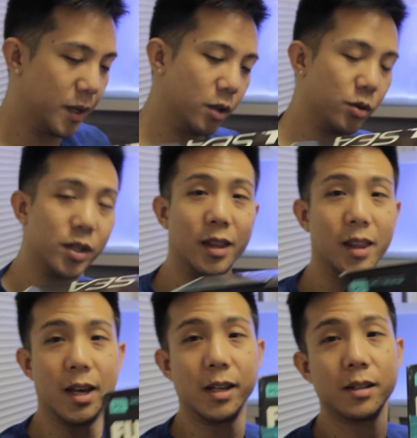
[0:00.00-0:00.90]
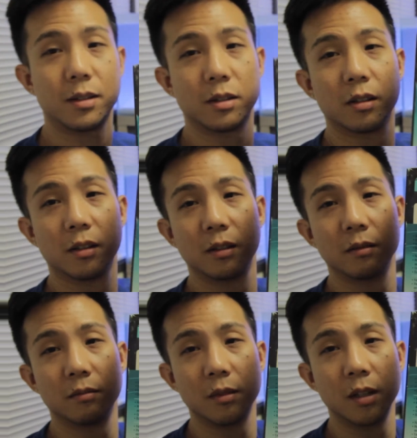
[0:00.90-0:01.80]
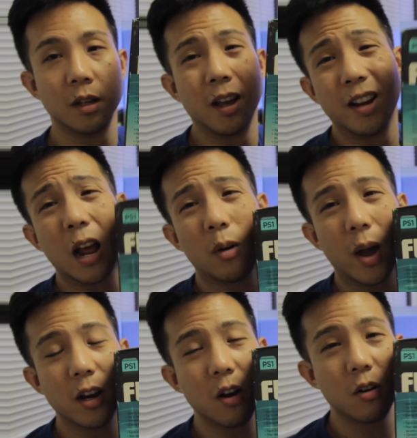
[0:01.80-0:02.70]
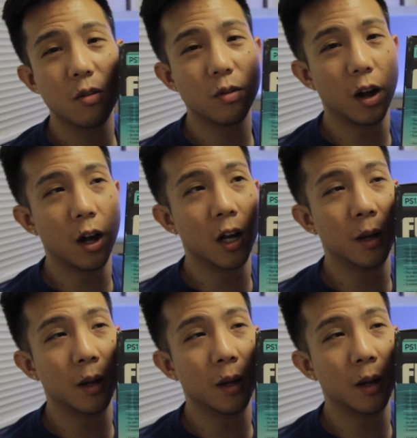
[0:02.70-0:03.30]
be using this. Now I know,